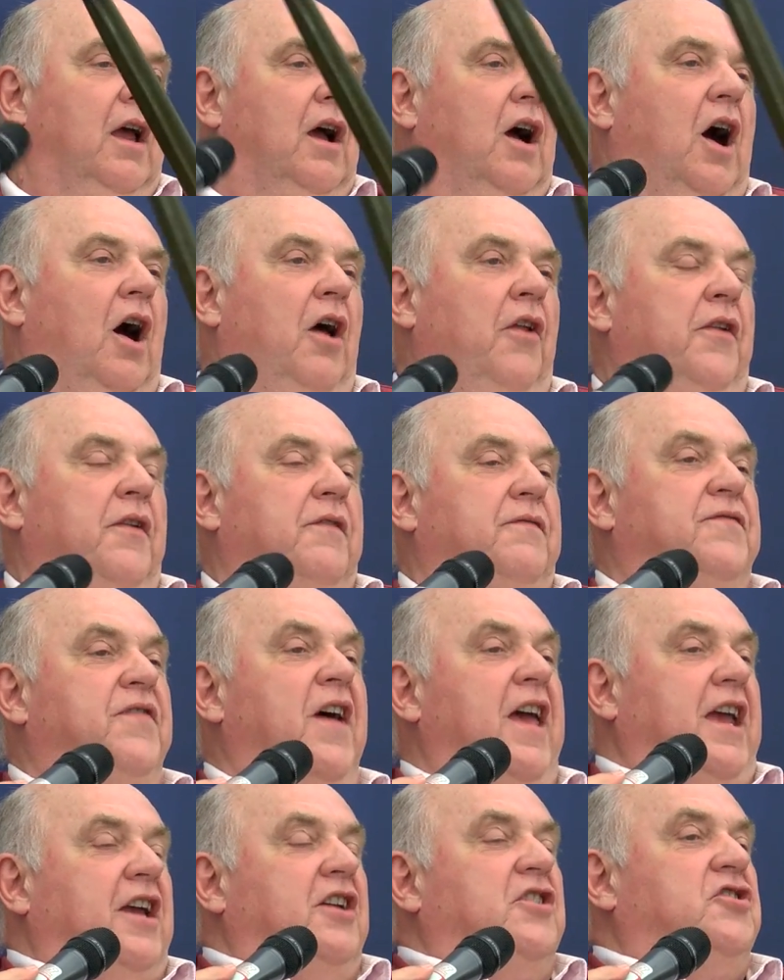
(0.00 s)
On
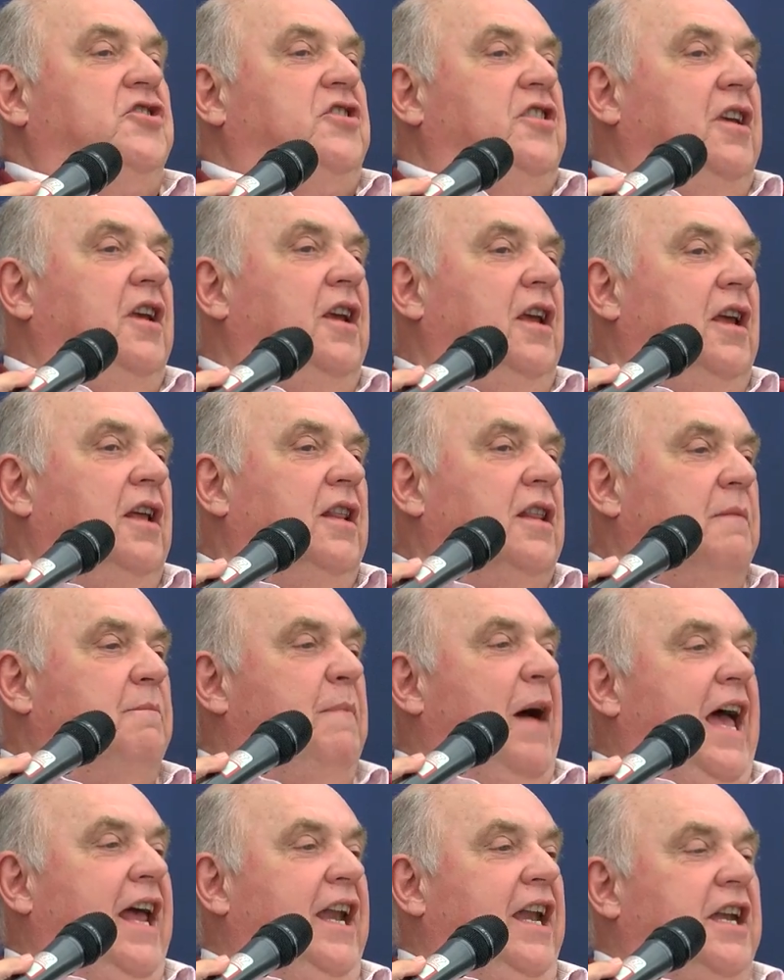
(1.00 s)
fix, the
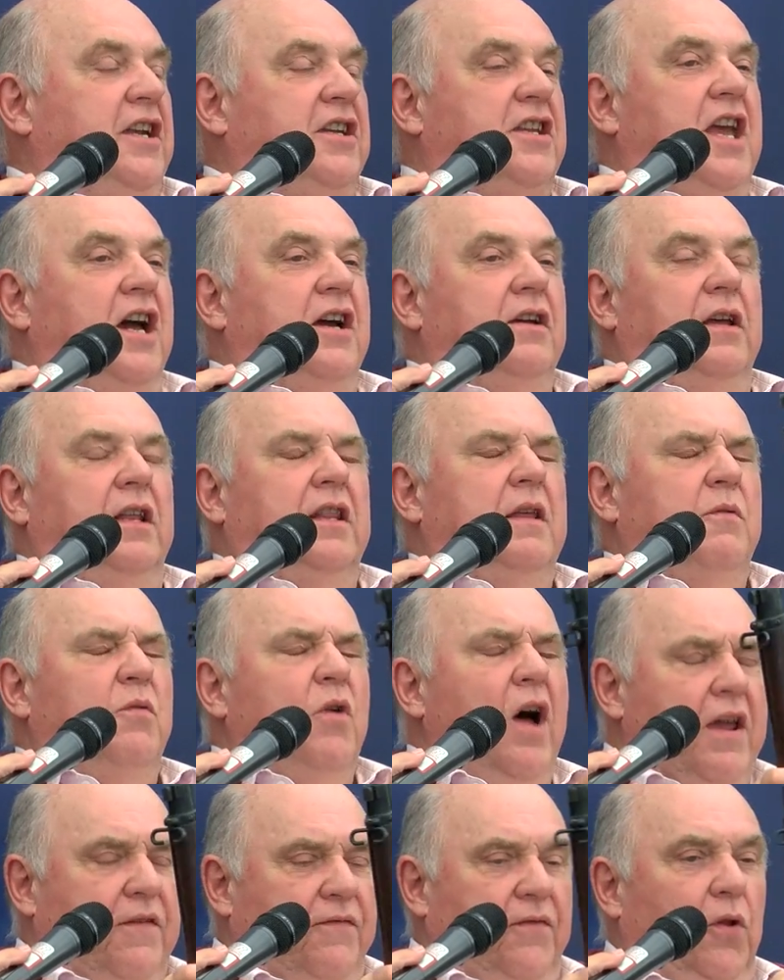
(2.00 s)
bayonet go, the
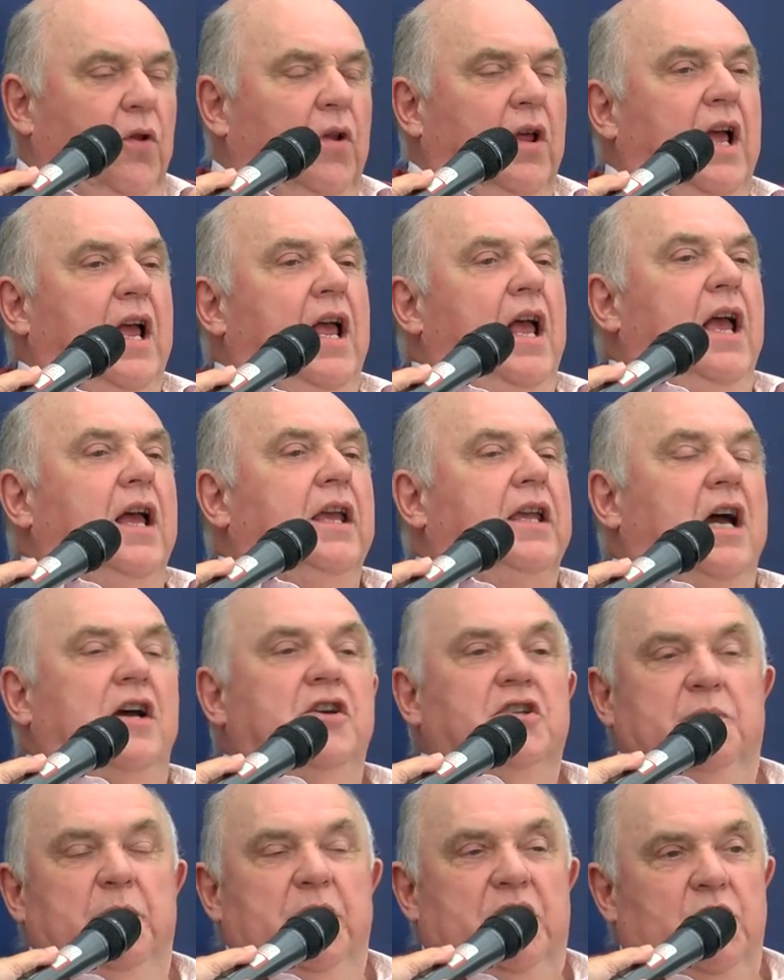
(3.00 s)
rifle
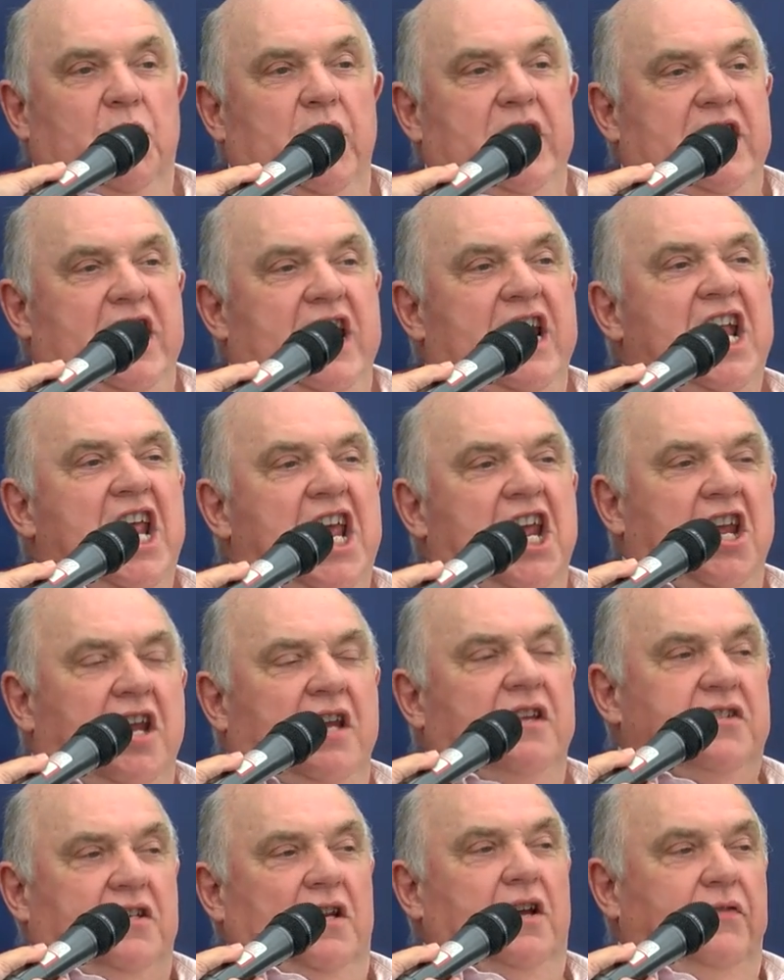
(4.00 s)
goes between the
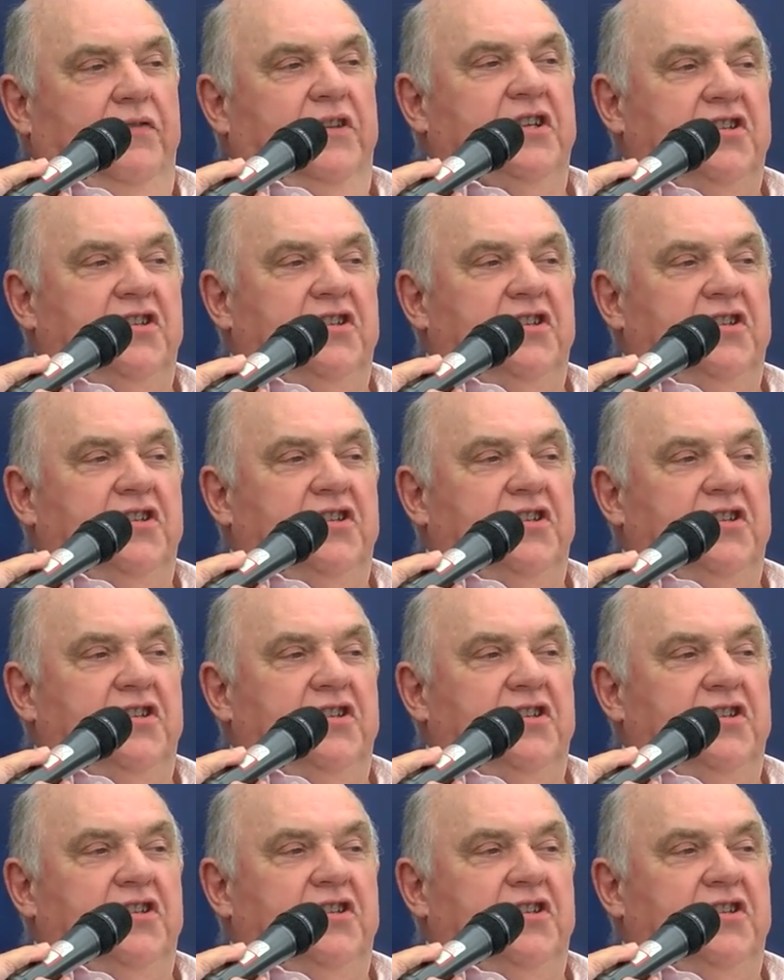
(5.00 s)
knees of the